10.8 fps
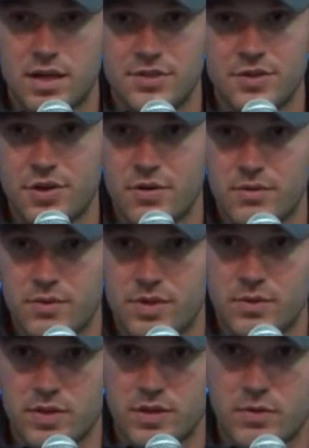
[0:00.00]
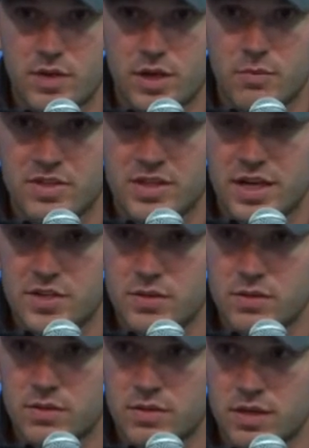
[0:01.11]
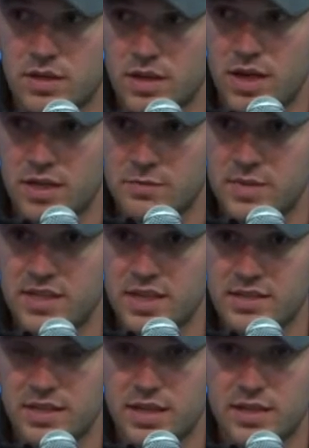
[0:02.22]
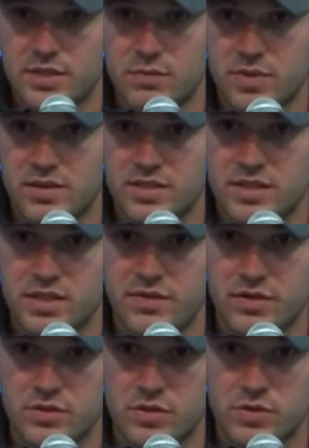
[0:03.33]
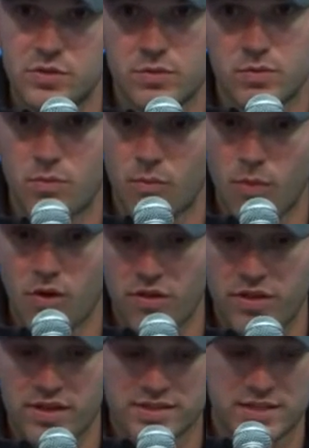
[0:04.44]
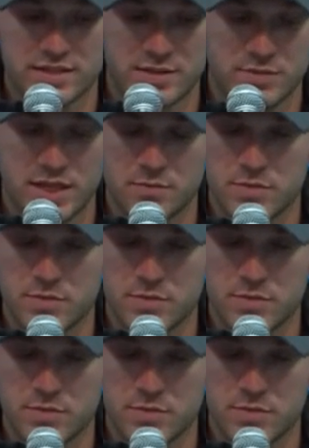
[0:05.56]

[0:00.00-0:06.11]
you know, with the cup schedule, as busy as it is, sometimes it's difficult to do both things at the same time.